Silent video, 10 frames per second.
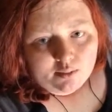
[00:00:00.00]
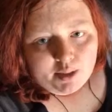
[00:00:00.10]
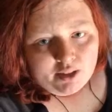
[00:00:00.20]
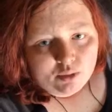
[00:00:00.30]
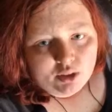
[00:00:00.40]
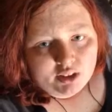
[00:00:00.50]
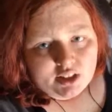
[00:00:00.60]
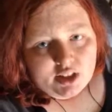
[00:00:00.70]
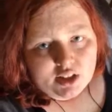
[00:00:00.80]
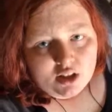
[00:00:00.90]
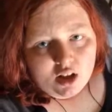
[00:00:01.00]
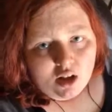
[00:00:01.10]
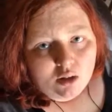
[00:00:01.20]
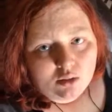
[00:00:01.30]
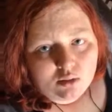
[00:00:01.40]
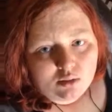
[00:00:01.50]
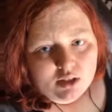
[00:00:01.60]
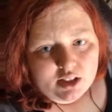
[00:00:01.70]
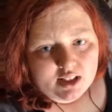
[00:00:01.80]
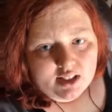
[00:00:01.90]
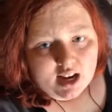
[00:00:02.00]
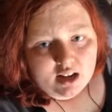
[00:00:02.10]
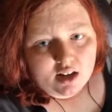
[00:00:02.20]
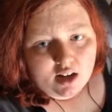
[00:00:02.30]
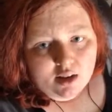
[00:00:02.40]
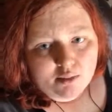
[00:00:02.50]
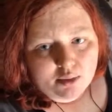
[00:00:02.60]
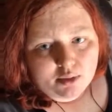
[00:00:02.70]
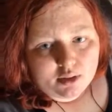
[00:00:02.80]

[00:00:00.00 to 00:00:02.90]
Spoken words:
be really slow to stand up.